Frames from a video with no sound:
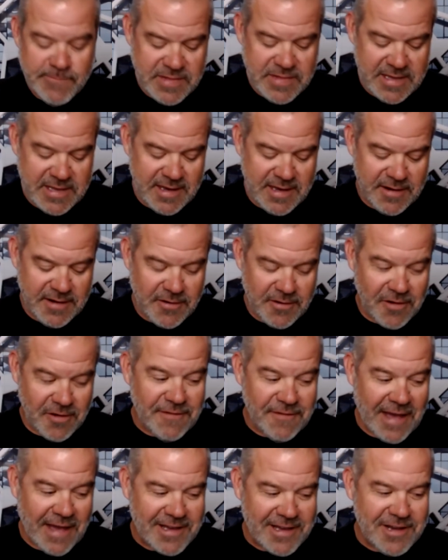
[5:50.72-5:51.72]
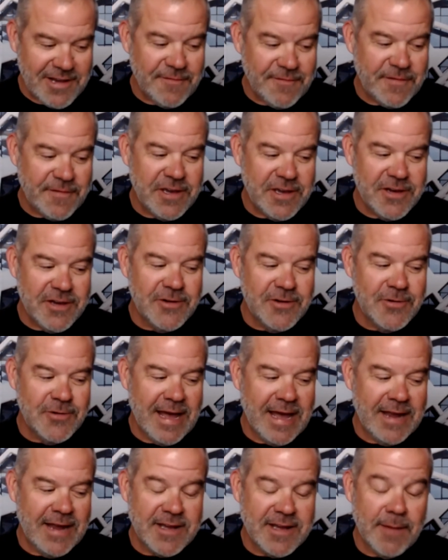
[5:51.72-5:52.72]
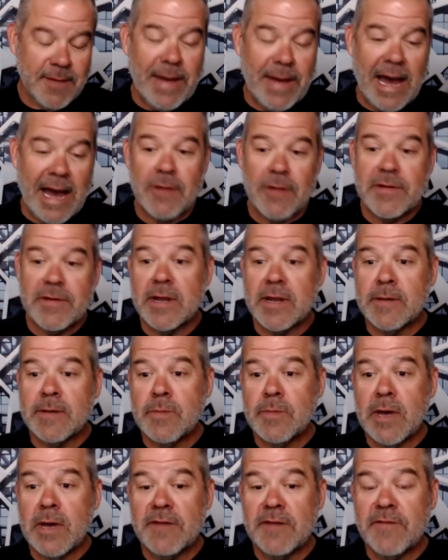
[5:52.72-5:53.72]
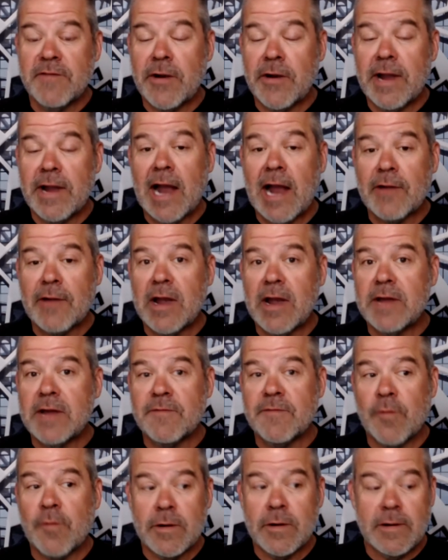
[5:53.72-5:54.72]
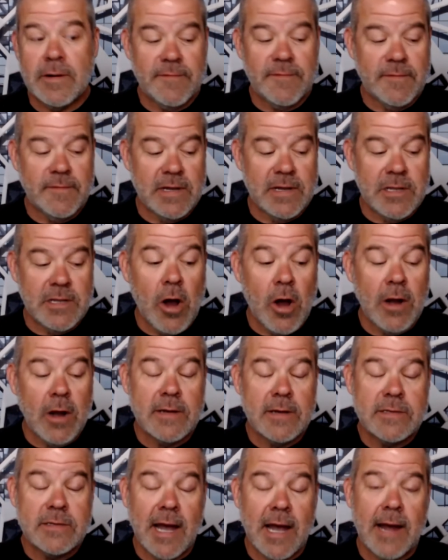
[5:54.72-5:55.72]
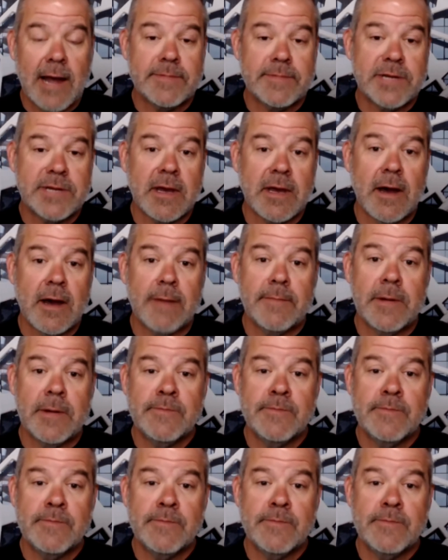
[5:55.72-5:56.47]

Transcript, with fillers: uh, grow value for you and compound at a, at a very high rate for a long time to come.